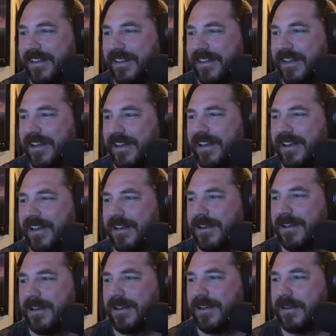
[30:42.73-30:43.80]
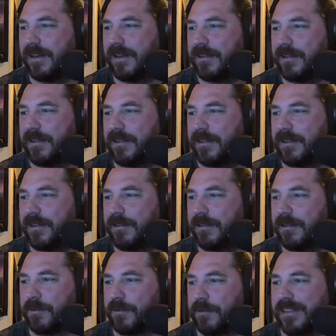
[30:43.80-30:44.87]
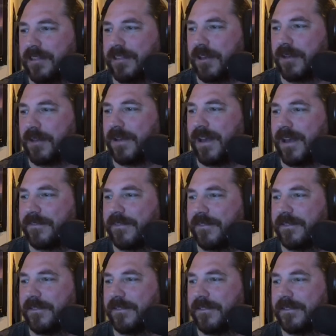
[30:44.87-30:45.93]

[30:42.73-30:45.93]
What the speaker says: I should almost take this off. I have to